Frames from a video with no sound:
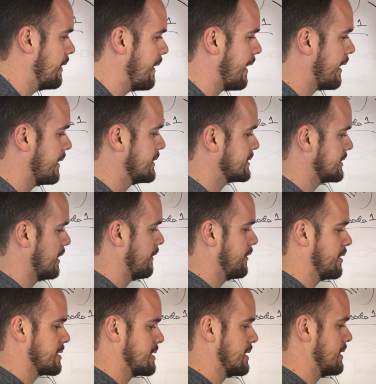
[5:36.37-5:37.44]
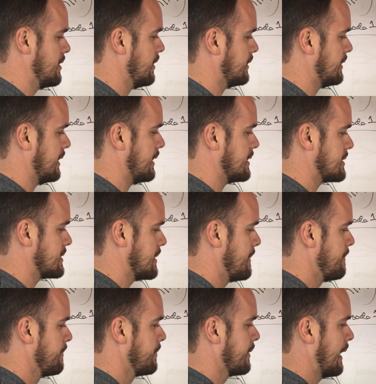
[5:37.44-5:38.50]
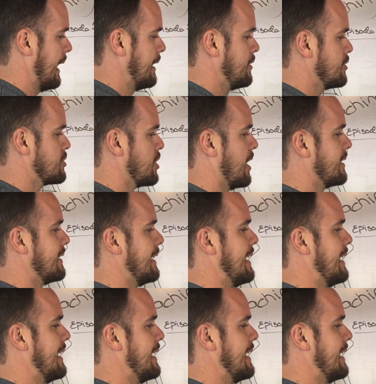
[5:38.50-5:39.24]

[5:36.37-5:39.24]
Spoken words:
of that kind of stuff. You're sitting here like this, and you're trying to